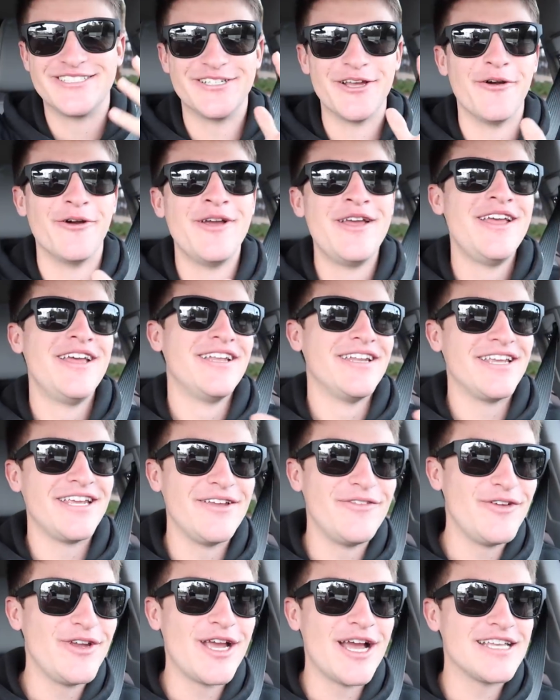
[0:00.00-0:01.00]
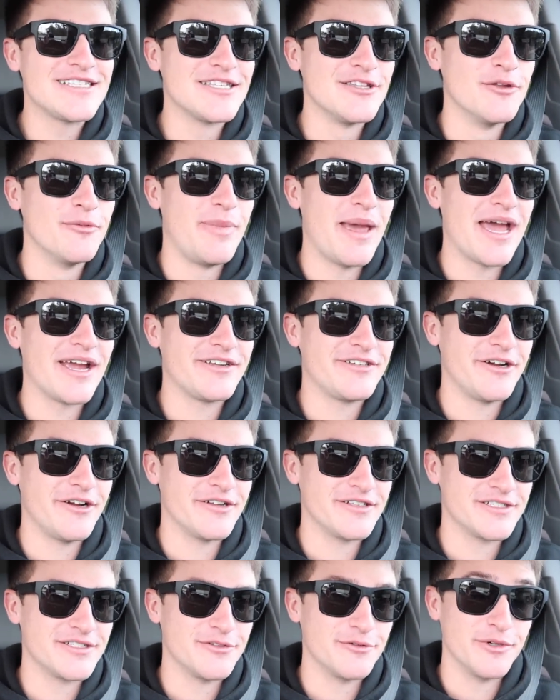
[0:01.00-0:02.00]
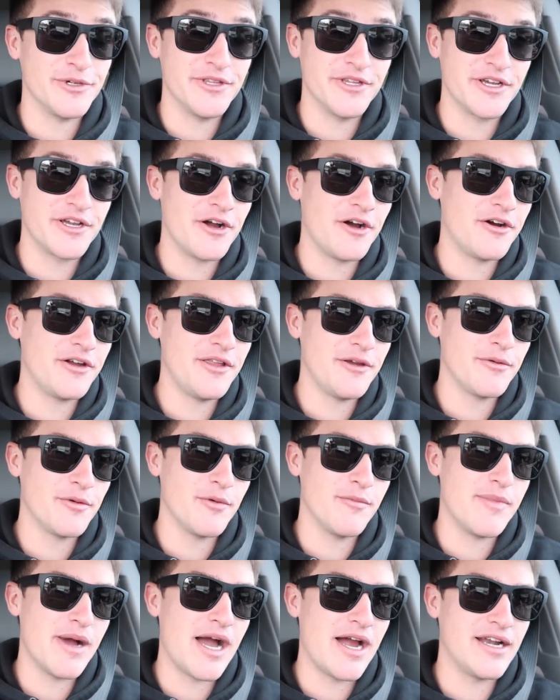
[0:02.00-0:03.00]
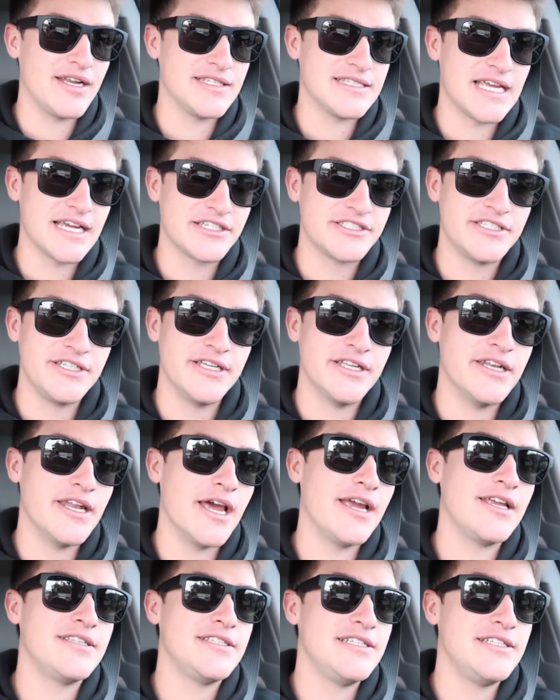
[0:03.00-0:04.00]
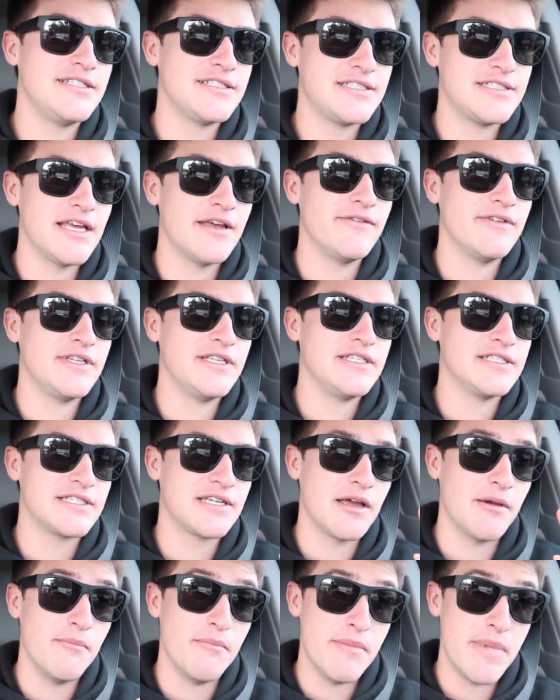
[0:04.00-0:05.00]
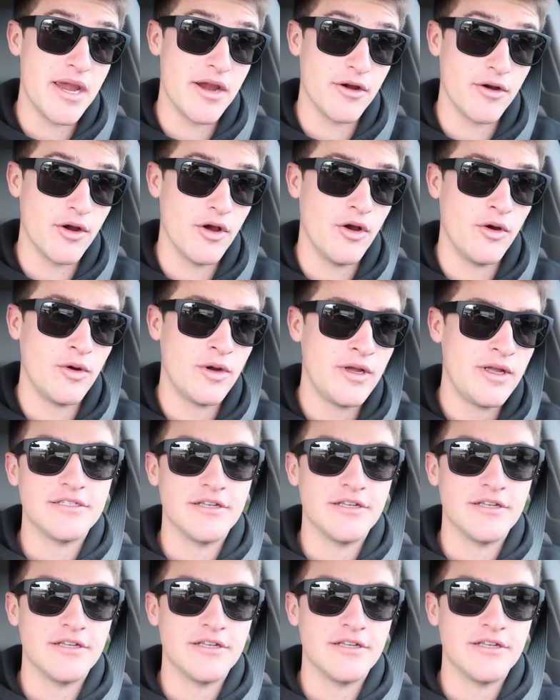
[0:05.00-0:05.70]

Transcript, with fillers: So to give you guys a little background story, the car that we're buying is actually a 1970s Camaro.